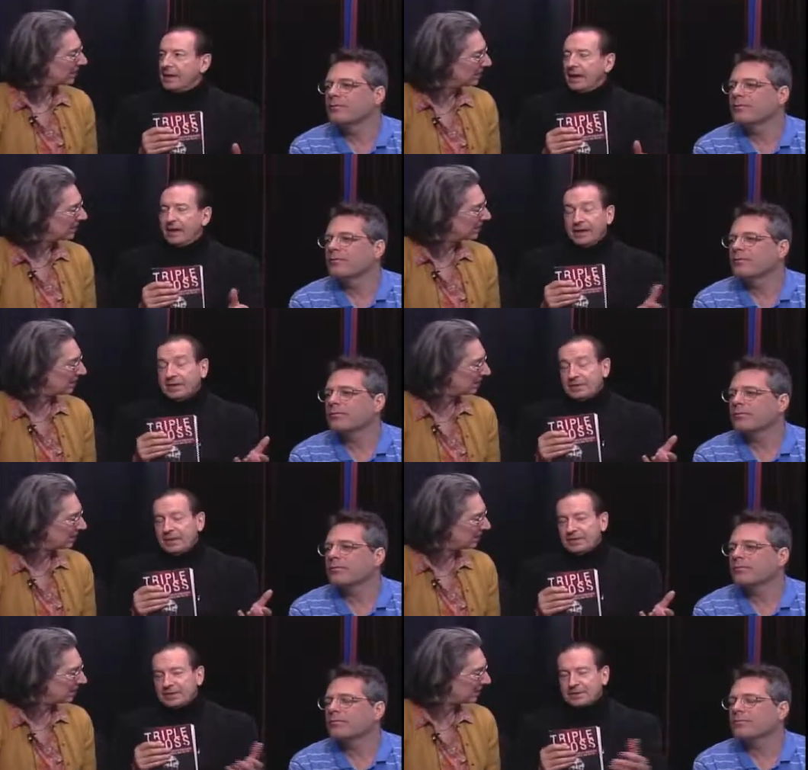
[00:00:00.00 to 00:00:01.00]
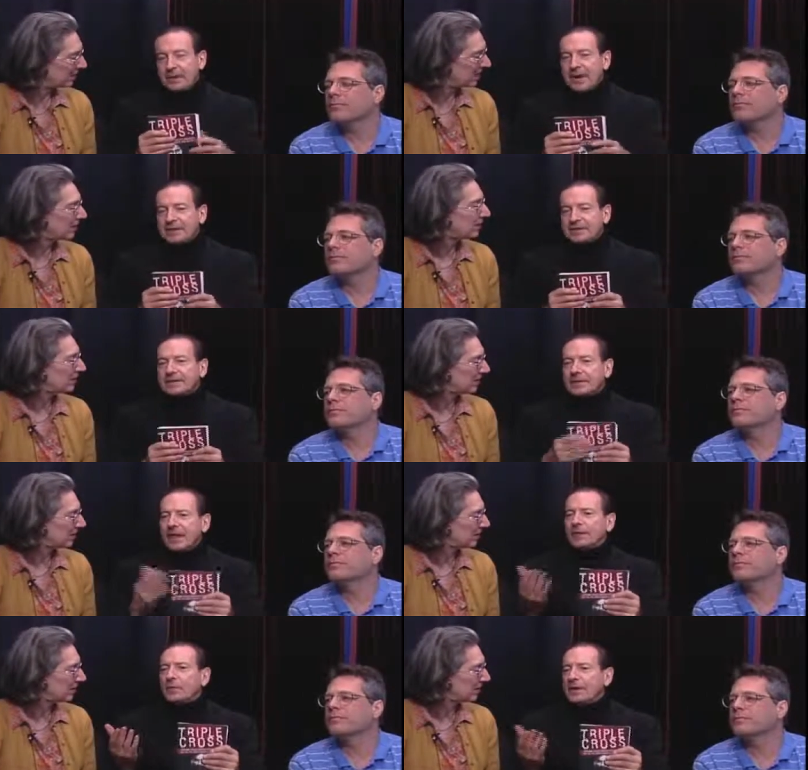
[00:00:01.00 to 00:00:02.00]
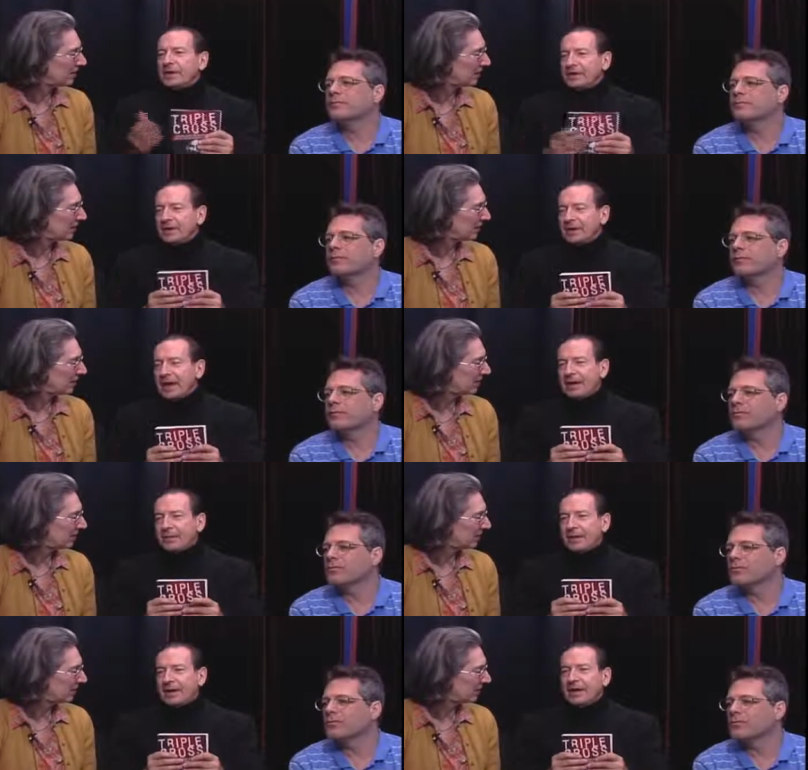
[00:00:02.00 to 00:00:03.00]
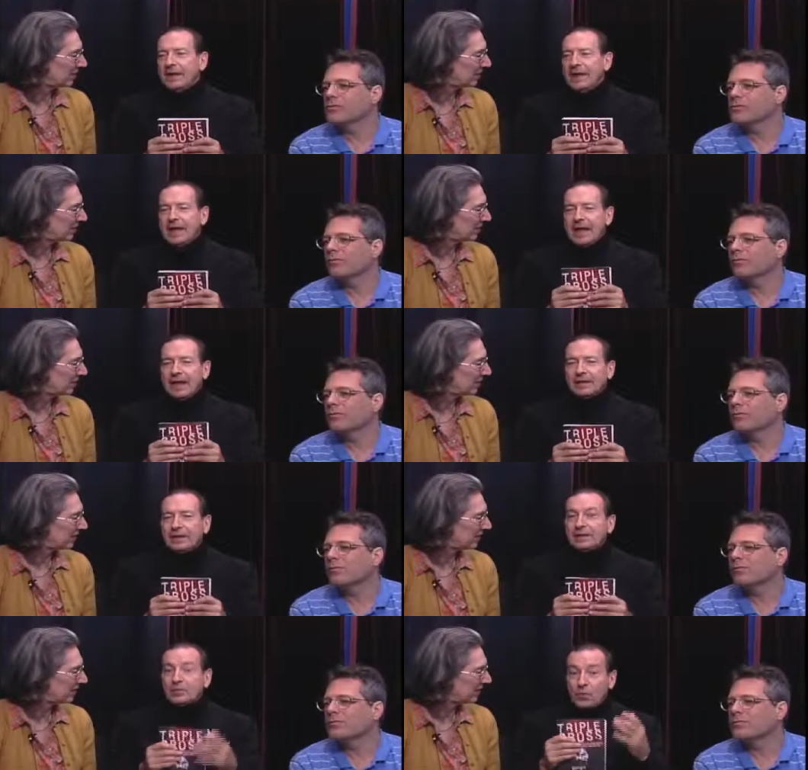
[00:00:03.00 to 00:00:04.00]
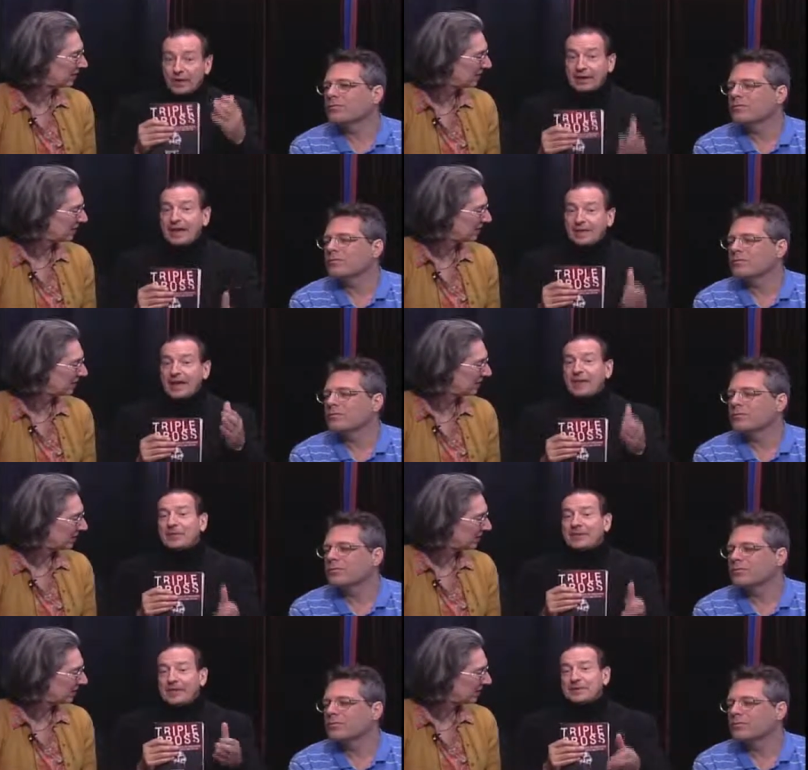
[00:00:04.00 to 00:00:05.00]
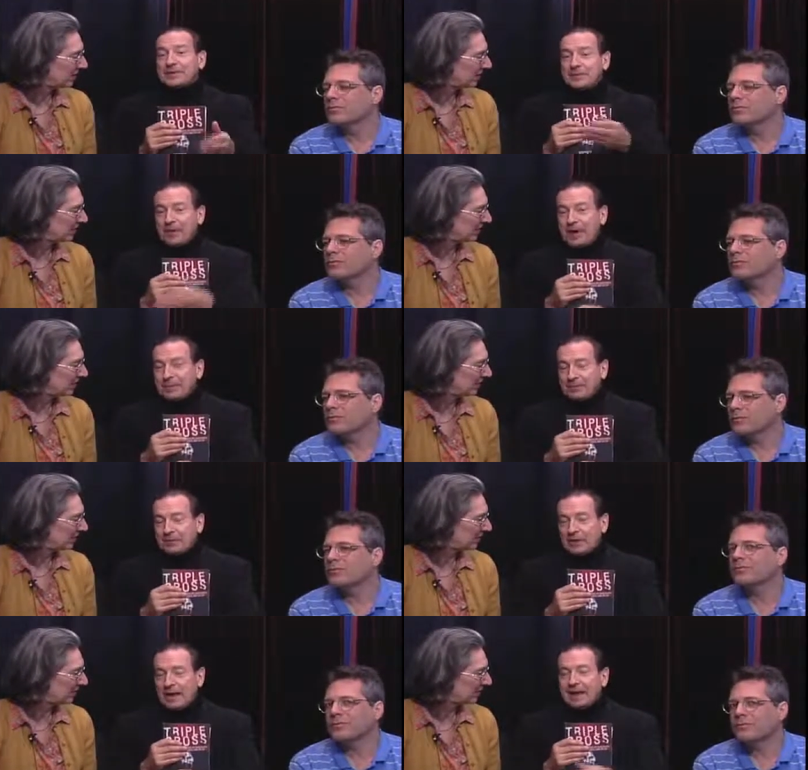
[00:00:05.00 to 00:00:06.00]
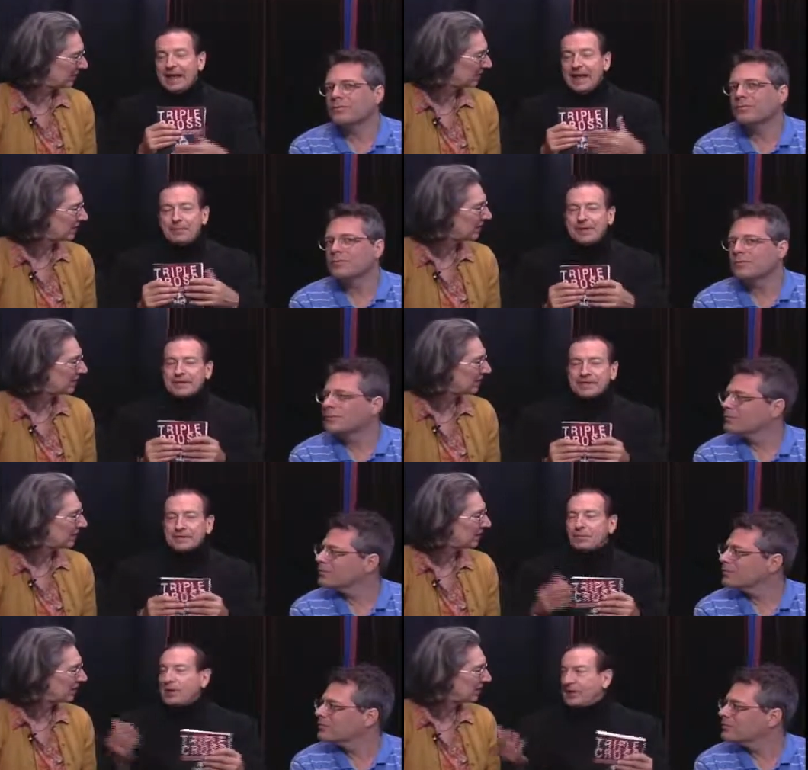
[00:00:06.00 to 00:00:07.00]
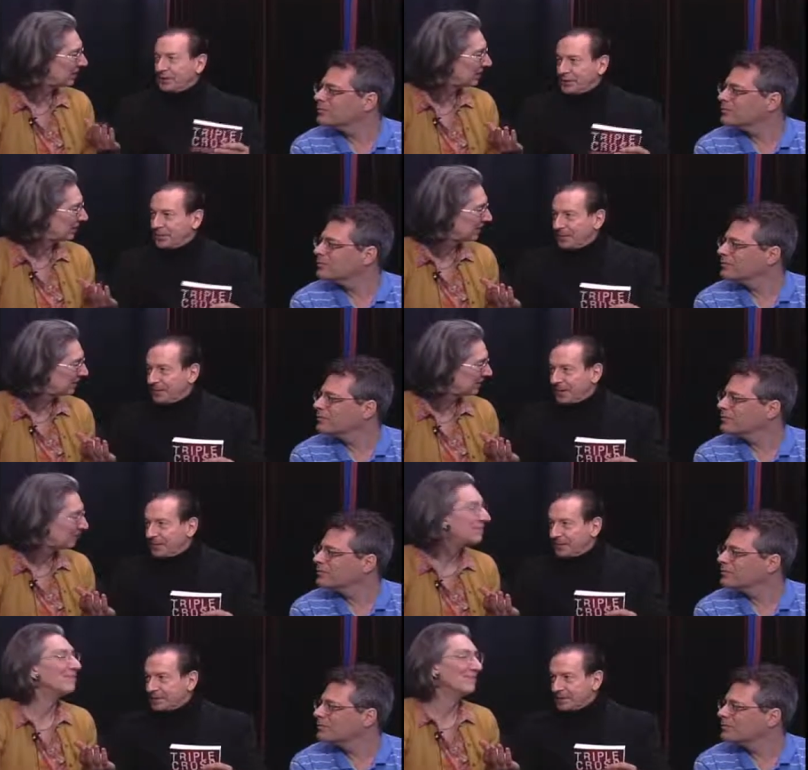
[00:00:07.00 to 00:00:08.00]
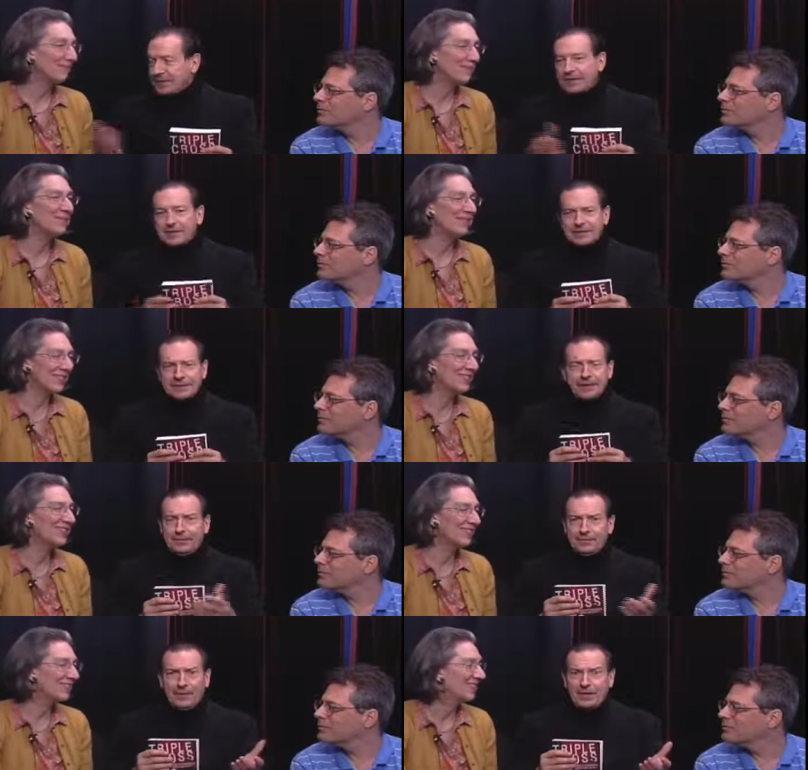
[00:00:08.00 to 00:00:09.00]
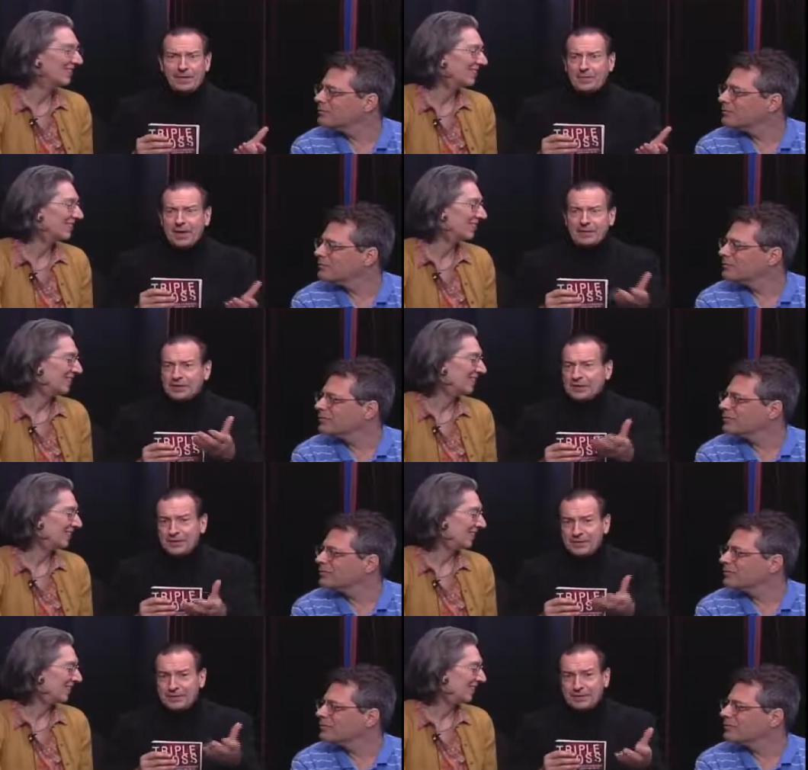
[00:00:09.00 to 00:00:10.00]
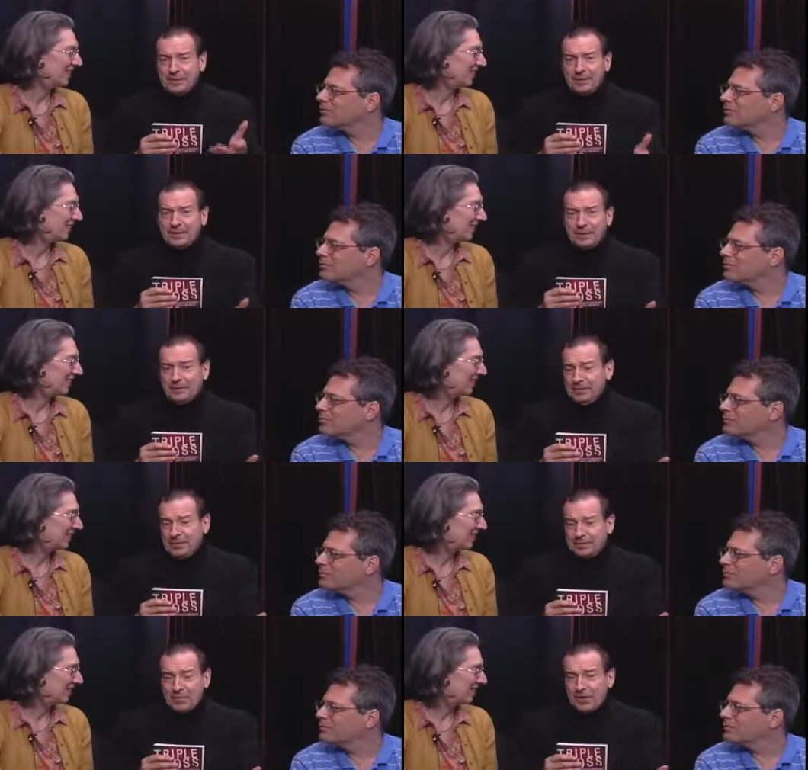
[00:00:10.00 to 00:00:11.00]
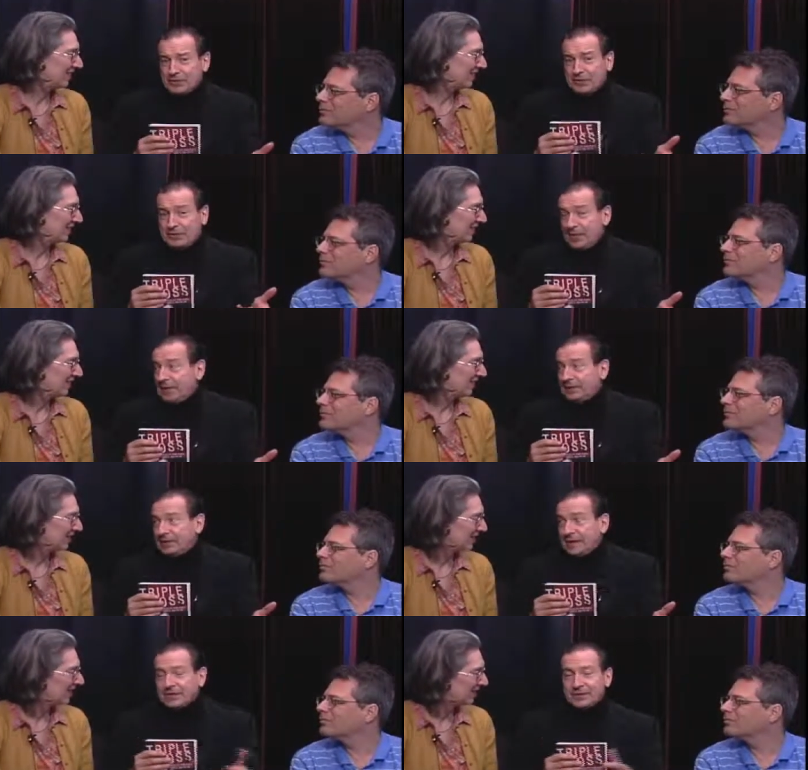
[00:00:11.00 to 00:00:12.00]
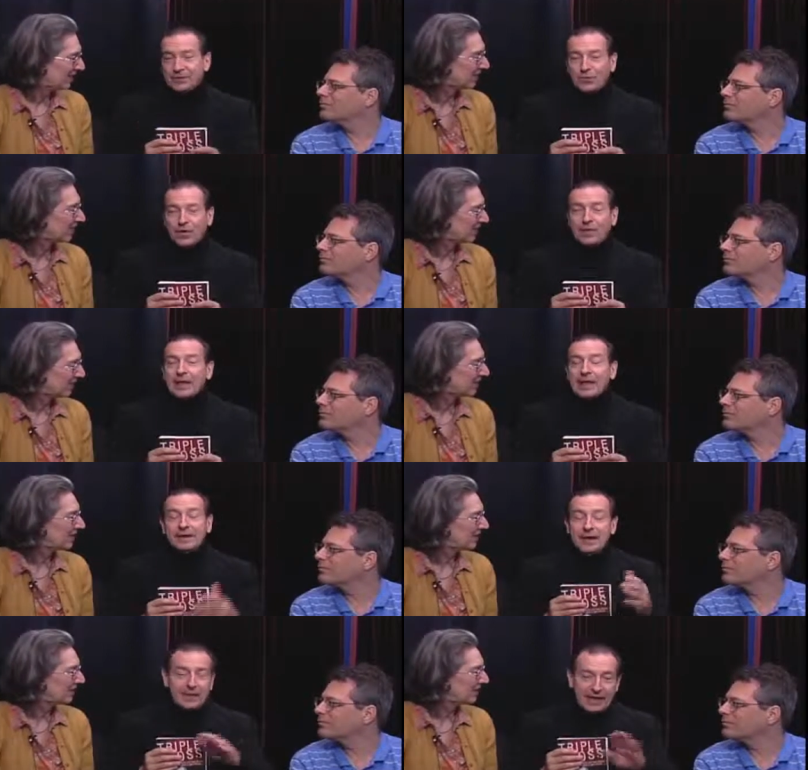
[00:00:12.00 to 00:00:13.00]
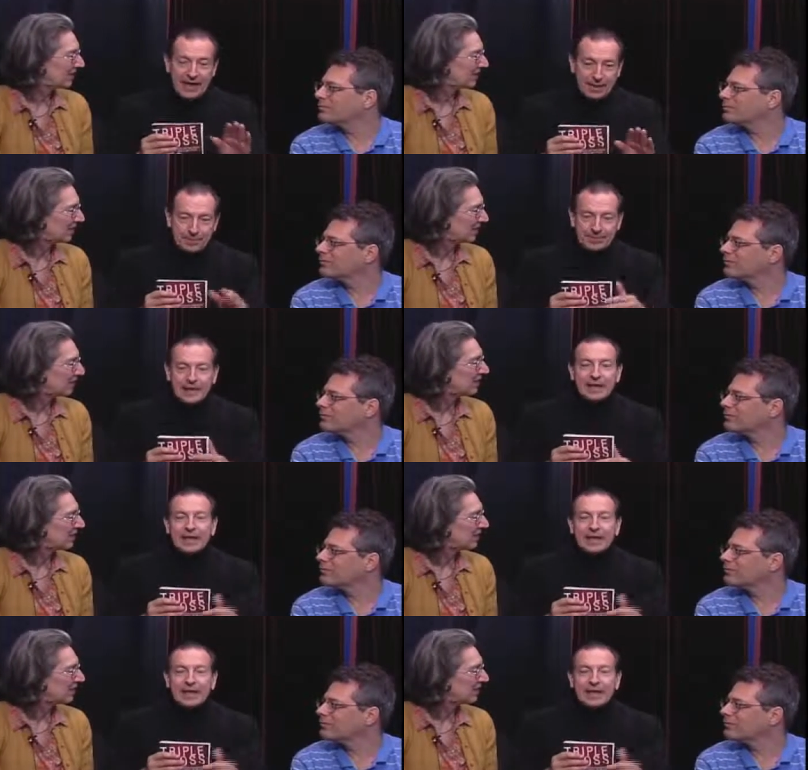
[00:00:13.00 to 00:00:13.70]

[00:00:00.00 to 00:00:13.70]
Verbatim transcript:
Speaker 1: uh, he doesn't know he's a spy. He says to Ali, What are you doing in Africa? And Ali is working on the African embassy bombing plot, but he says, I'm running a scuba diving business. And this federal prosecutor, used to be a U.S. Marshal, apparently takes his word. Nothing happens.